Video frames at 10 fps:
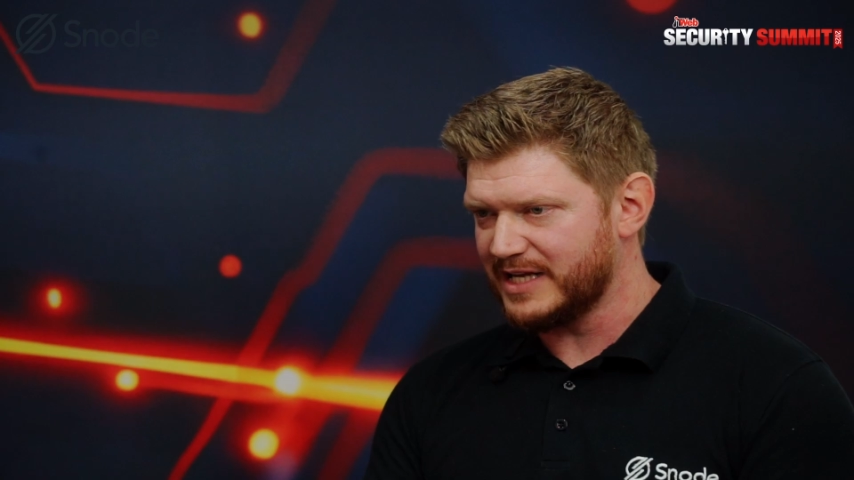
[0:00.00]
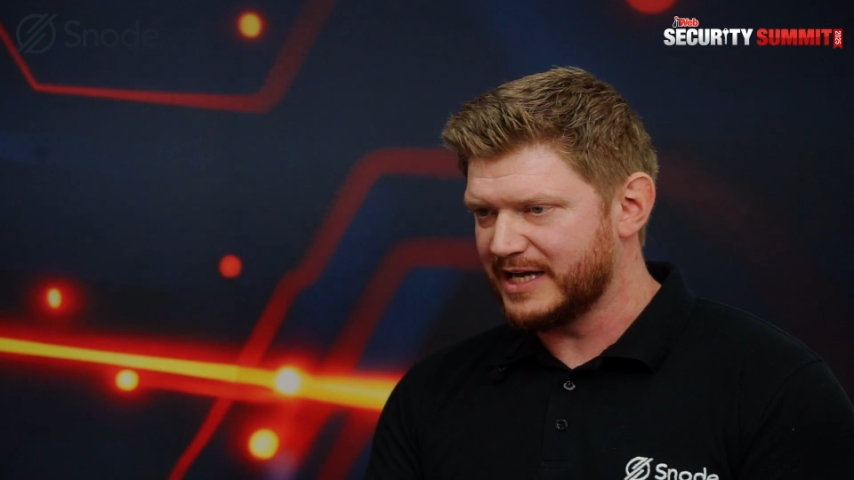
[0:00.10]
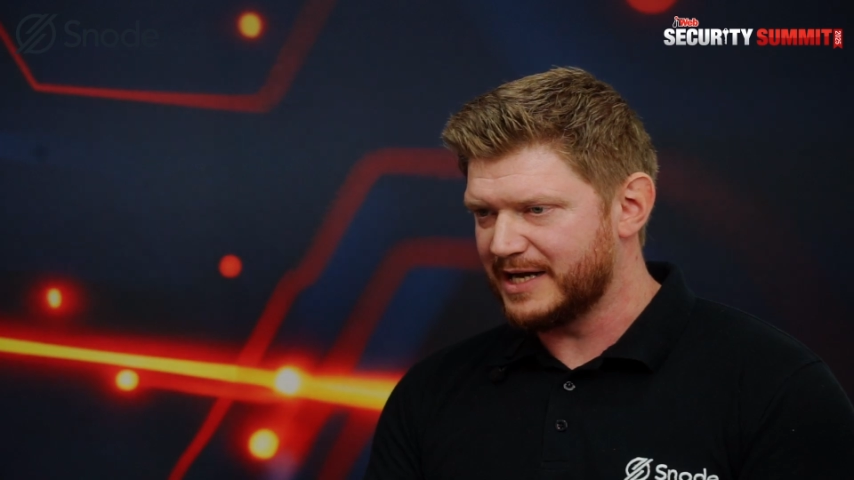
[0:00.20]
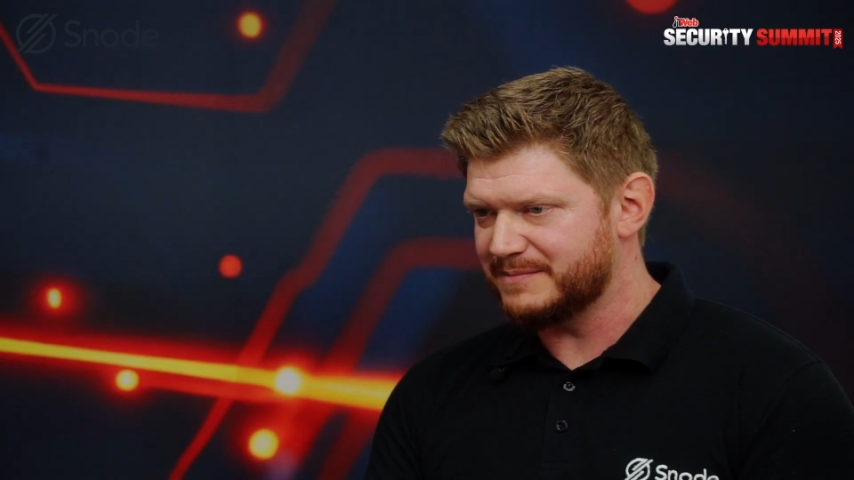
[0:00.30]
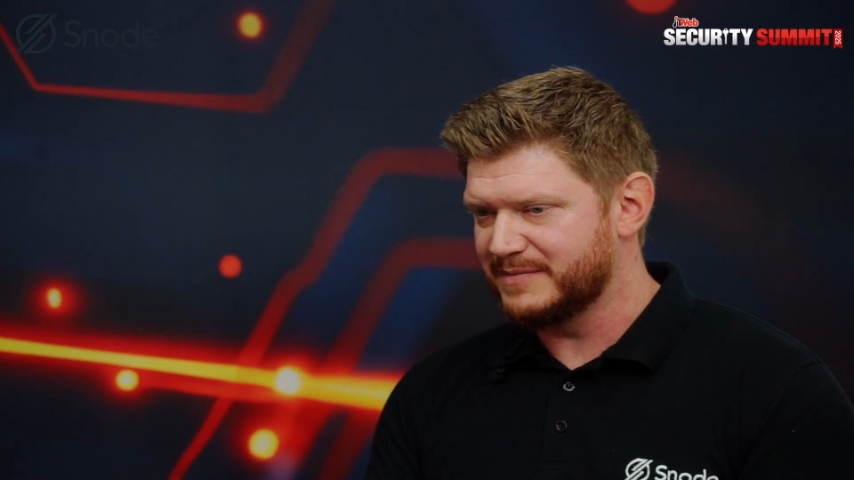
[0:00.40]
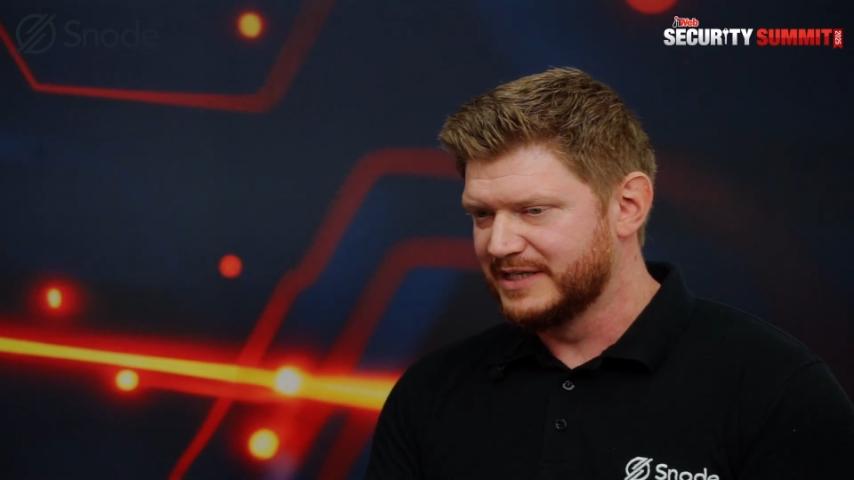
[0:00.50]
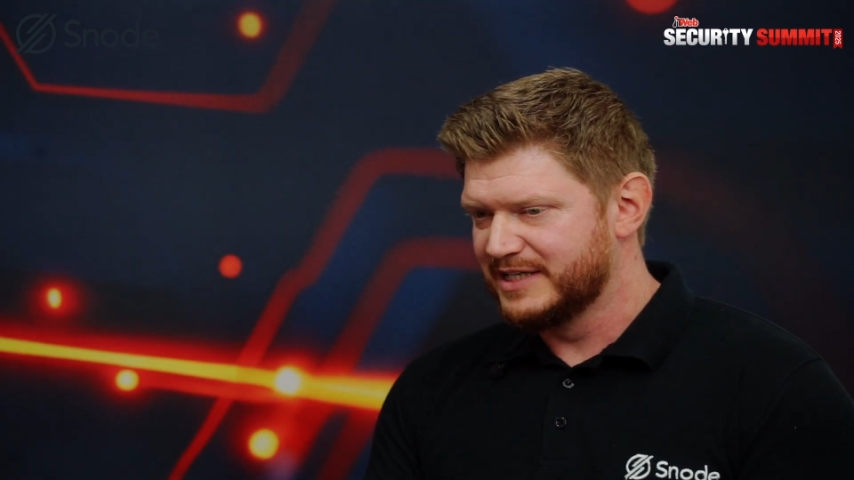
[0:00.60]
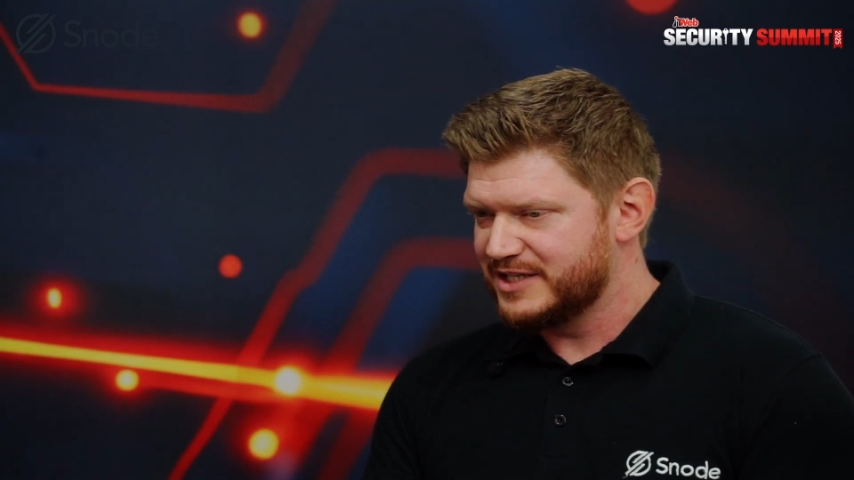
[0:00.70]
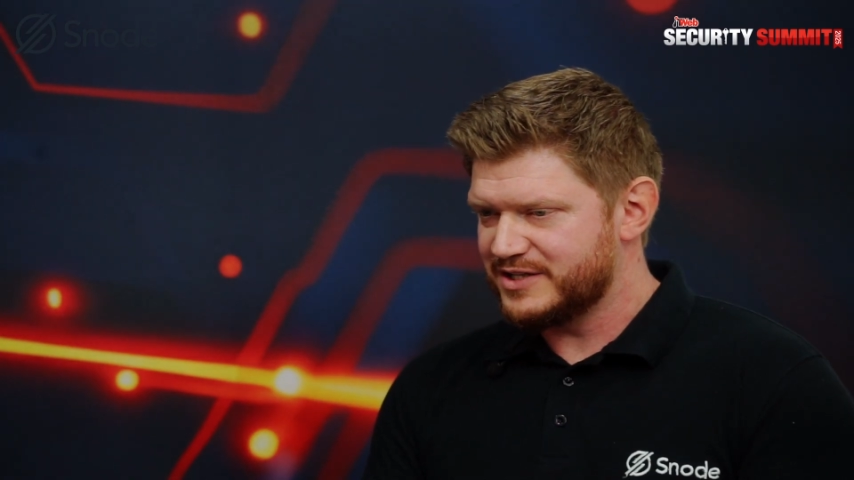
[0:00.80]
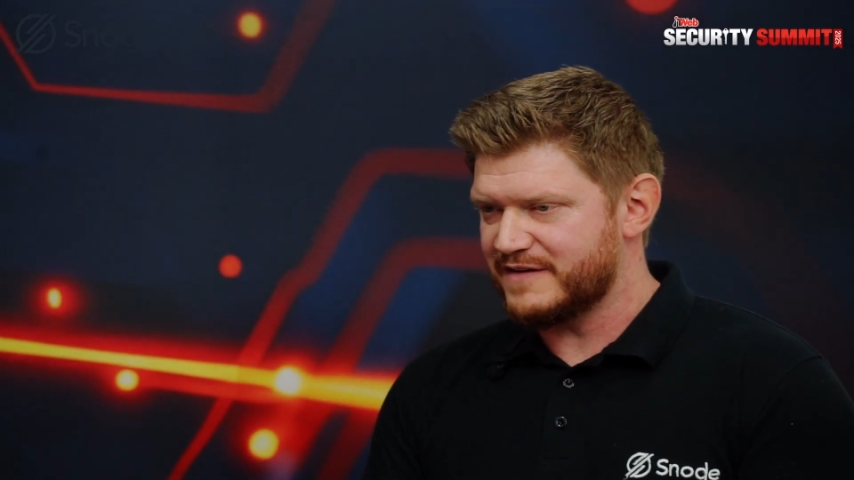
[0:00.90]
do
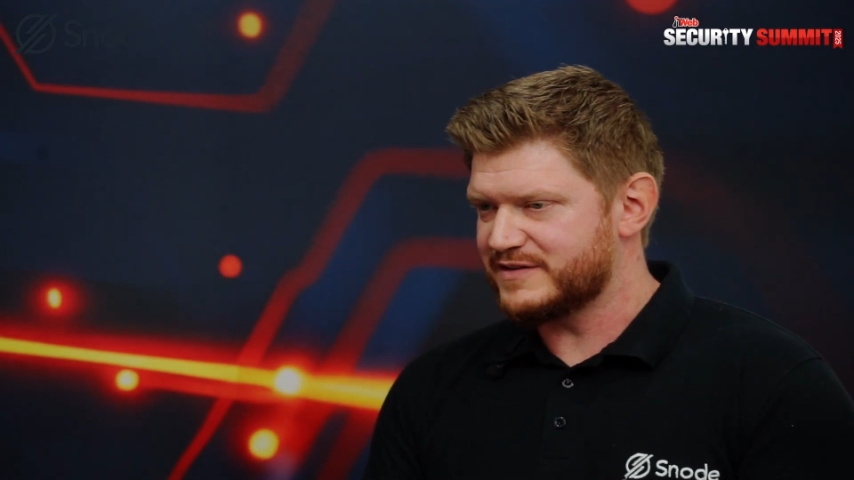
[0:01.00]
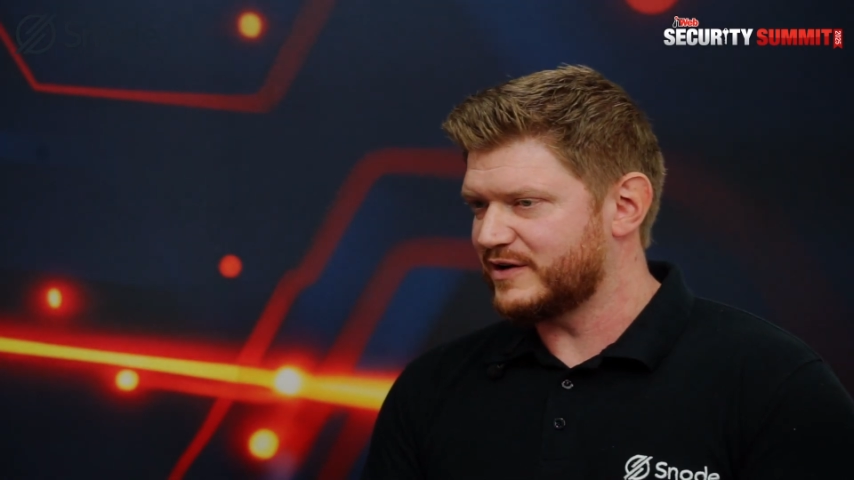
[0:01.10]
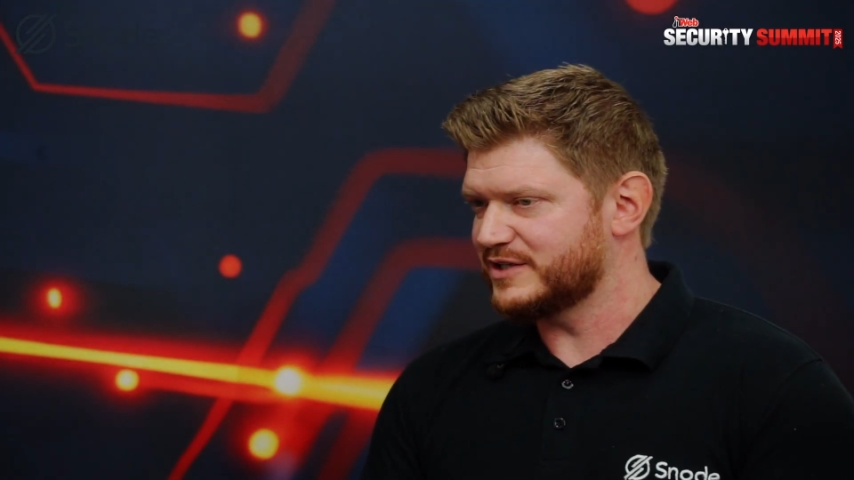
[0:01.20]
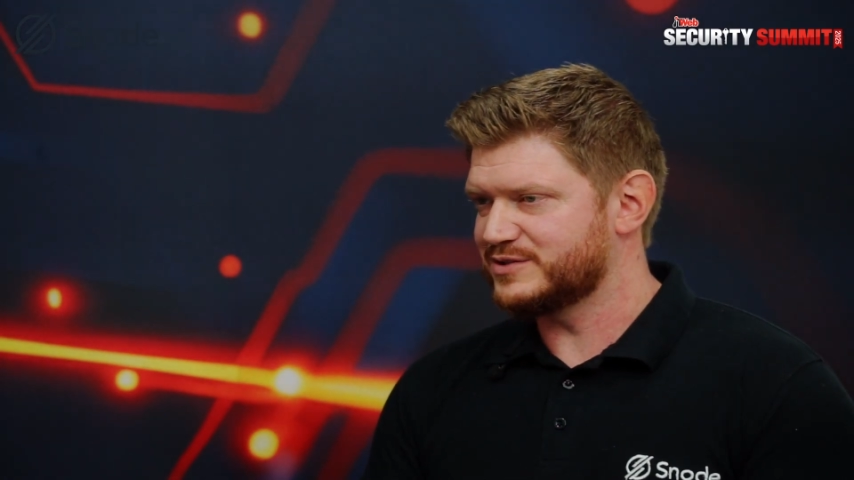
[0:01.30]
you have the right